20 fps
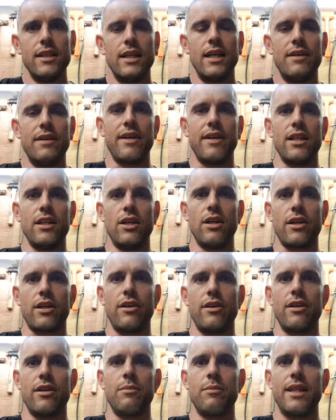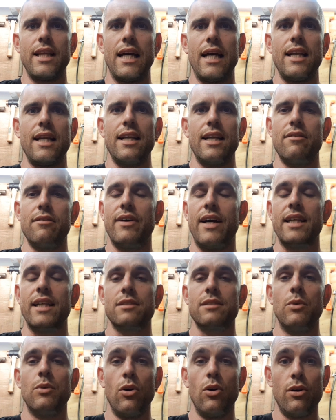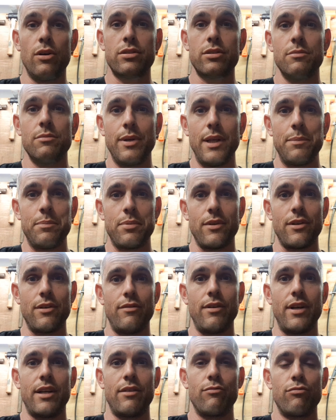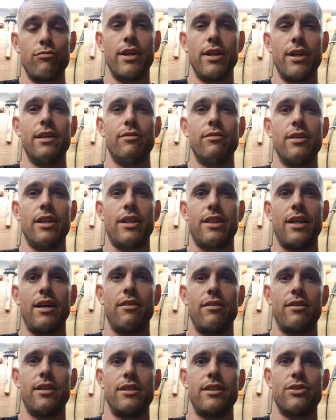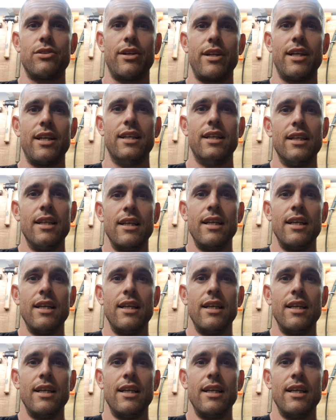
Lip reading: I've had a lot going on with that, and I've had some awesome people on already. Really, really thoroughly enjoyed it.